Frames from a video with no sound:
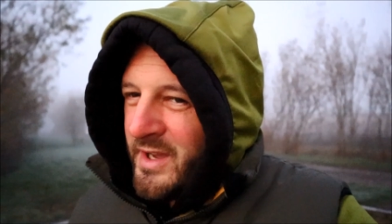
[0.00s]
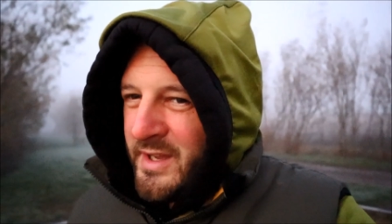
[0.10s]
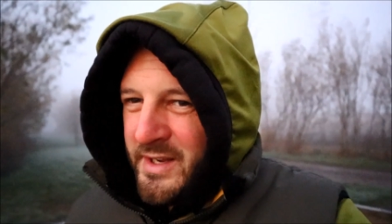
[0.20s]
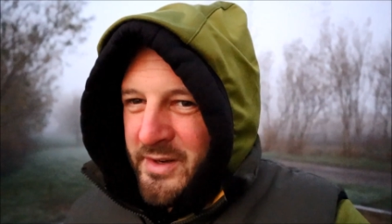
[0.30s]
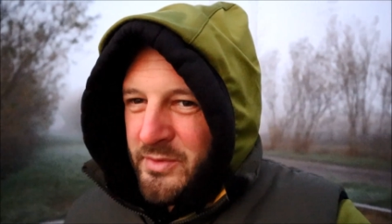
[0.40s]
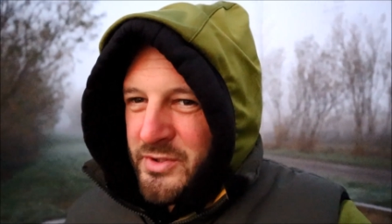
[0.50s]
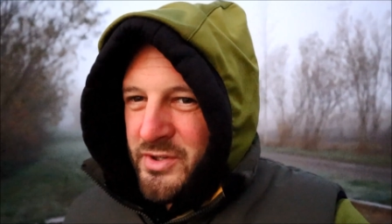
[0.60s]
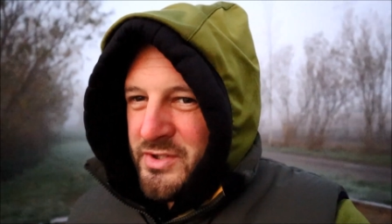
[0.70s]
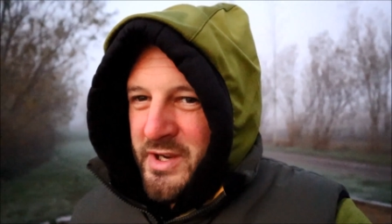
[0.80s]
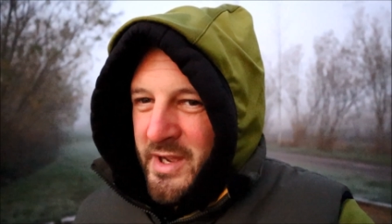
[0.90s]
and then it was
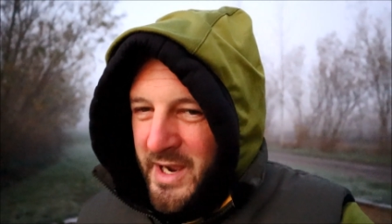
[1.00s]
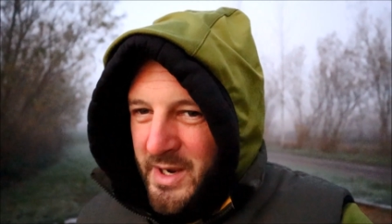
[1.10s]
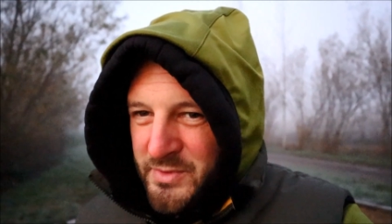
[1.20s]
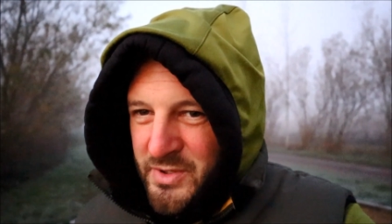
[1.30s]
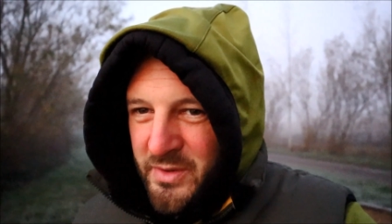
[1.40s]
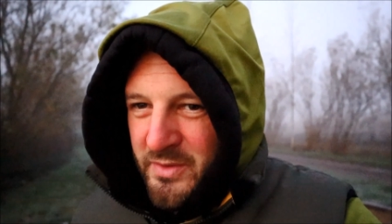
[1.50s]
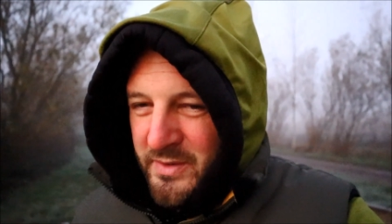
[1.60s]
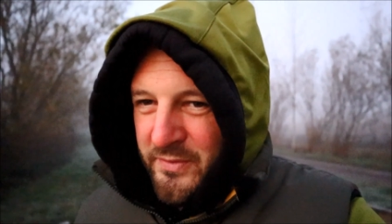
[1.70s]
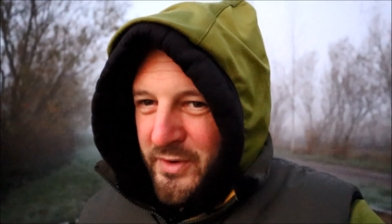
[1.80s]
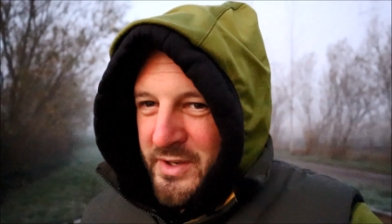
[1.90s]
just, yeah,
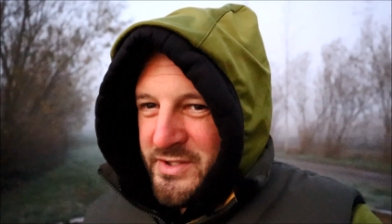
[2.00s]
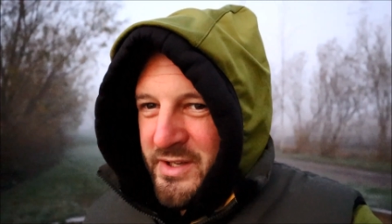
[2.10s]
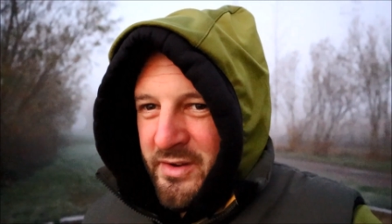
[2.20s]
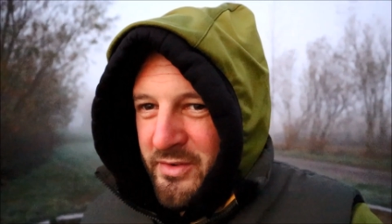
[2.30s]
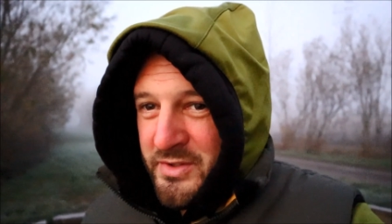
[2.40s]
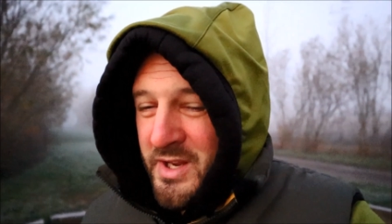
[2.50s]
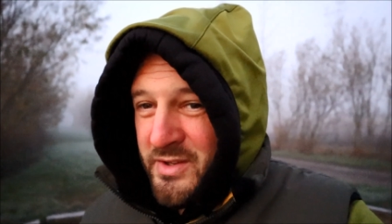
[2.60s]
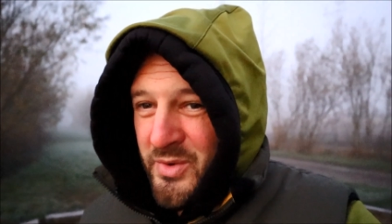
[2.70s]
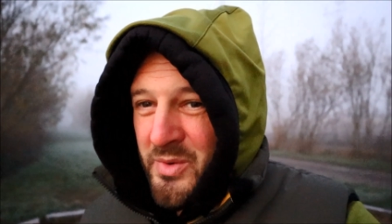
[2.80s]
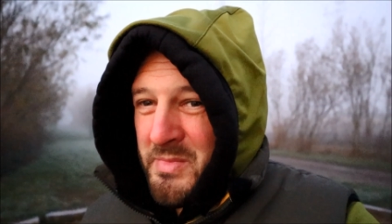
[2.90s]
absolutely freezing, and I
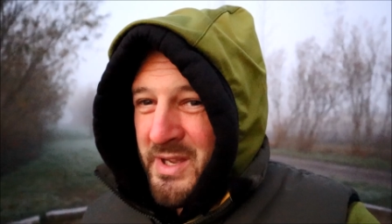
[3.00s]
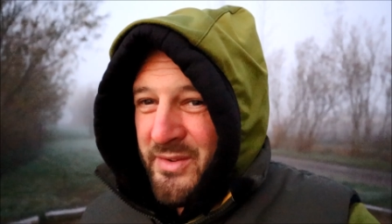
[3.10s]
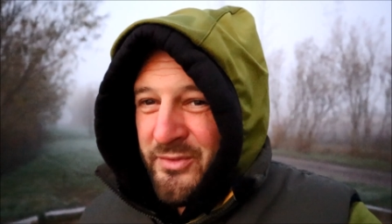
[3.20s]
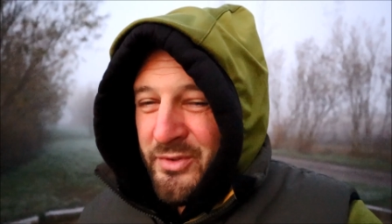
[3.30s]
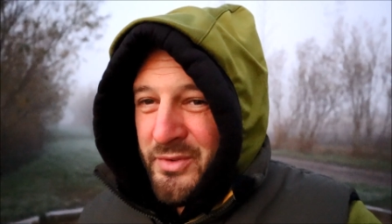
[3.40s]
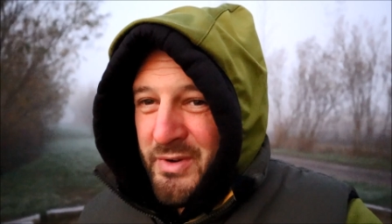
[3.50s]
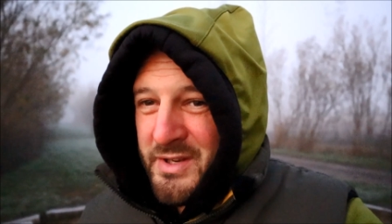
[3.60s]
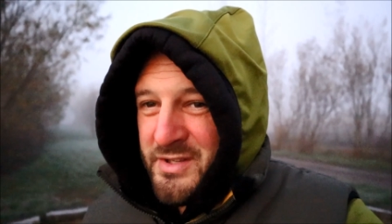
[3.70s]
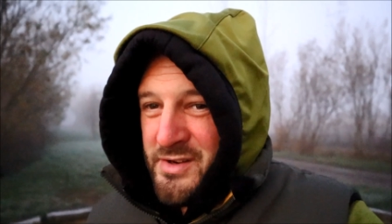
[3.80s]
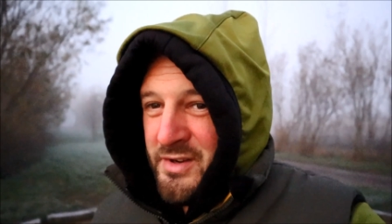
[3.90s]
didn't do them again through the
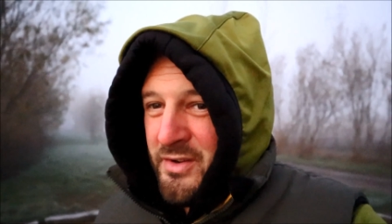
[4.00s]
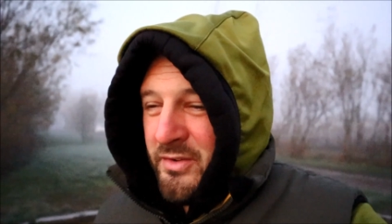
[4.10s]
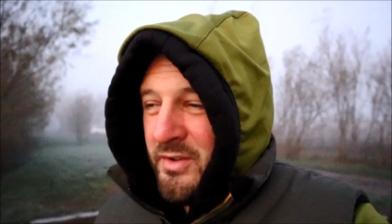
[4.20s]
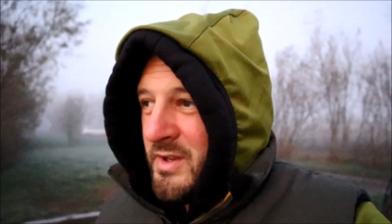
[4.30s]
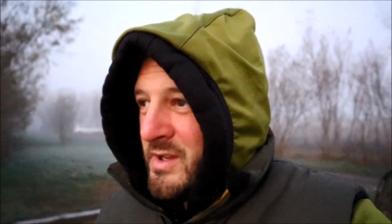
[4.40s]
rest of the night.